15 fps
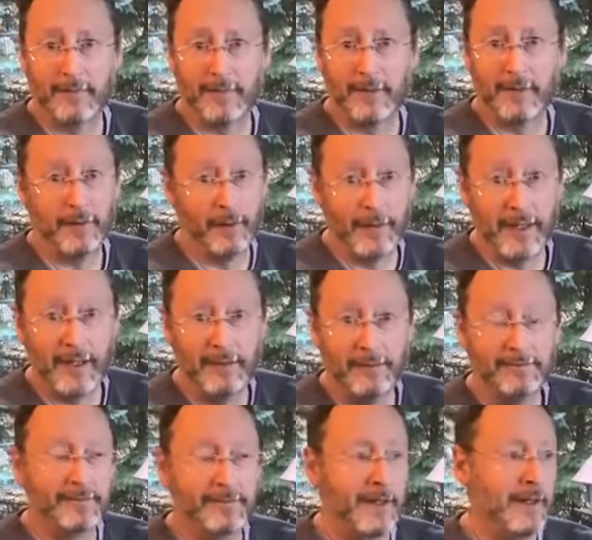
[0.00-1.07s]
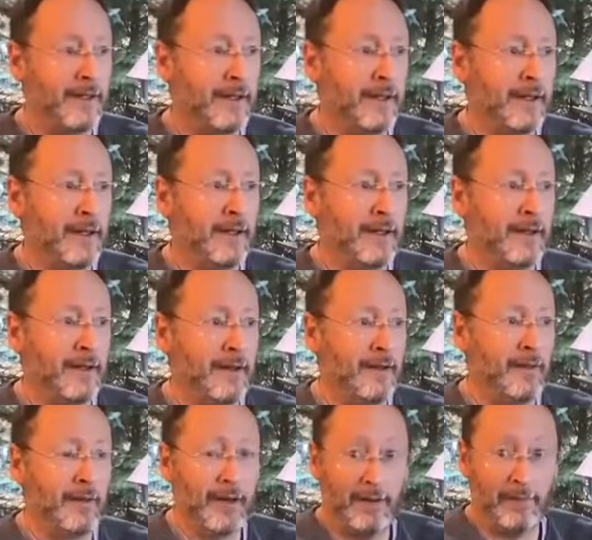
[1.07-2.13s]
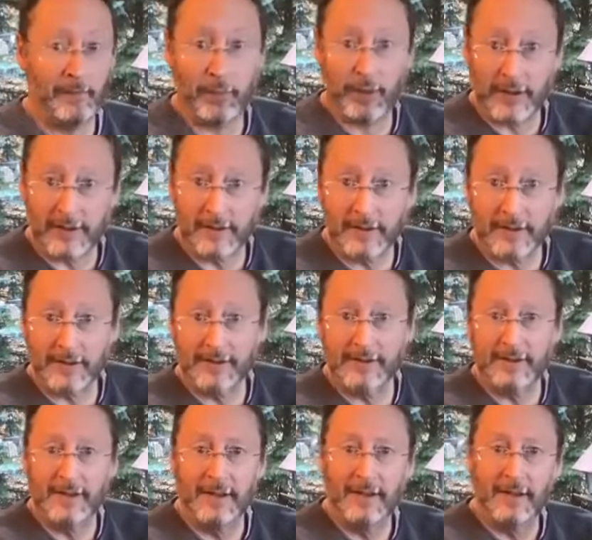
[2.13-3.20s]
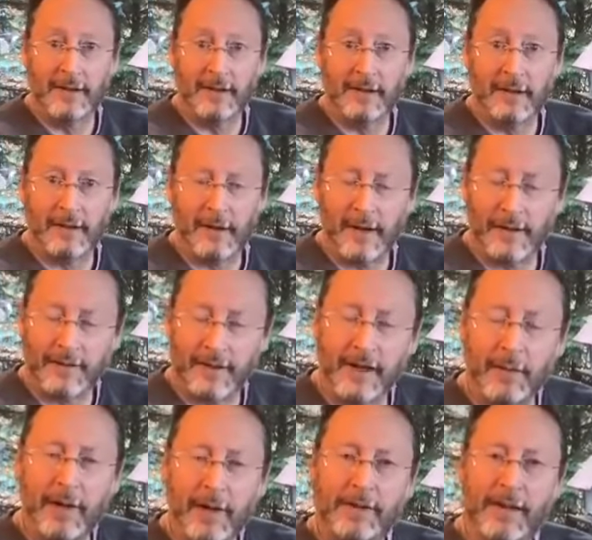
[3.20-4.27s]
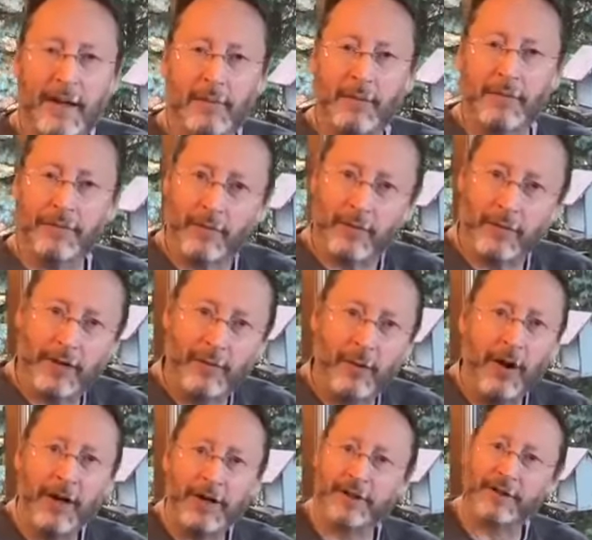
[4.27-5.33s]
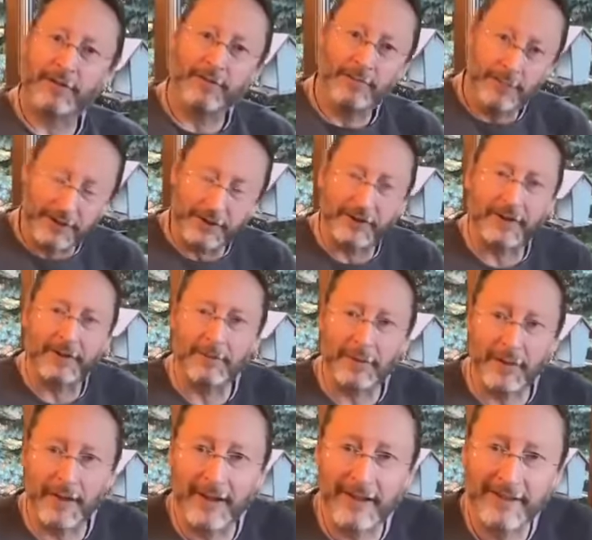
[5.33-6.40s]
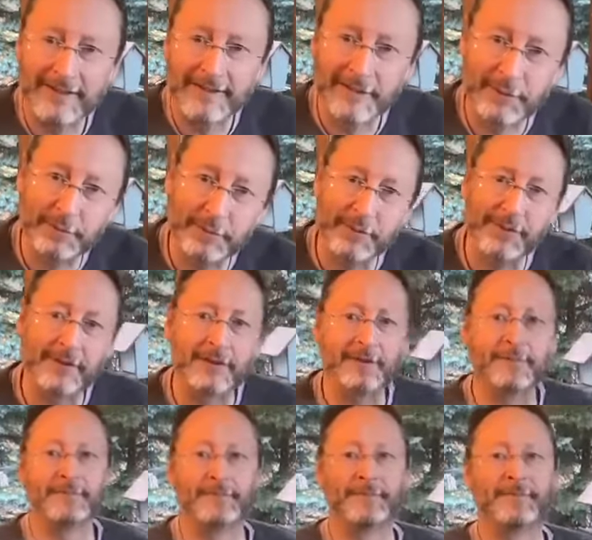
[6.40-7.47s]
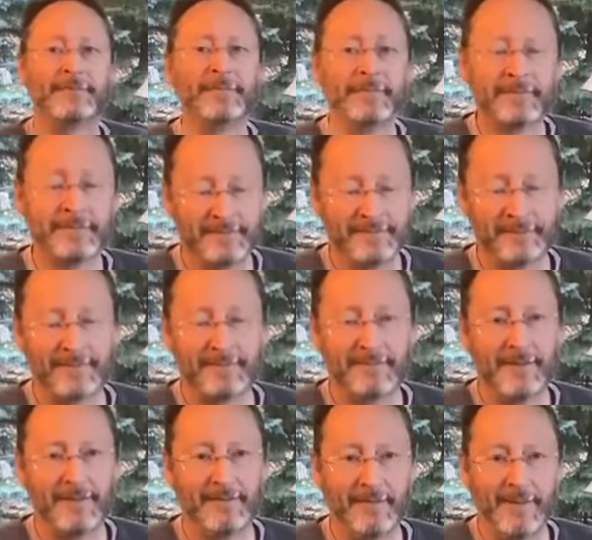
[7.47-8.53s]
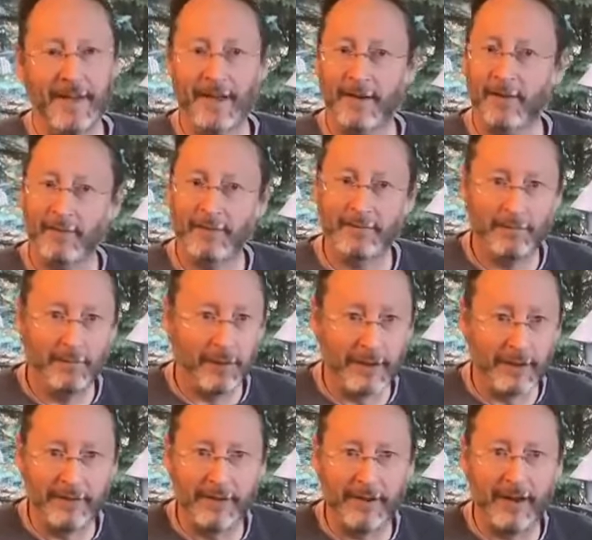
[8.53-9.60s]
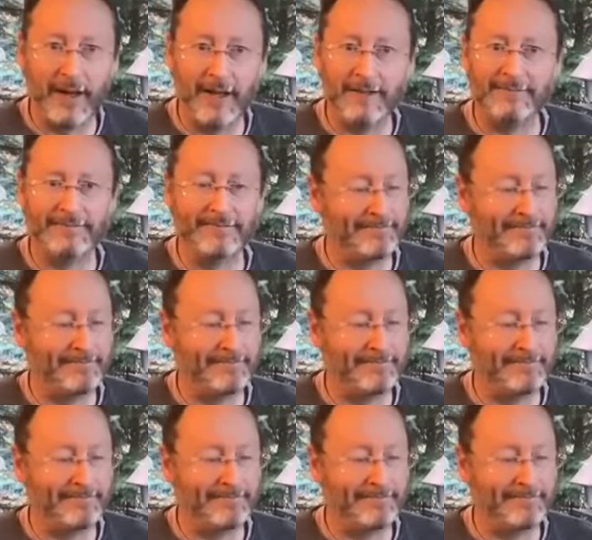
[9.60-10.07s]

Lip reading: For me, when I'm present, I think about that before I watch Michigan play sports. And believe it or not,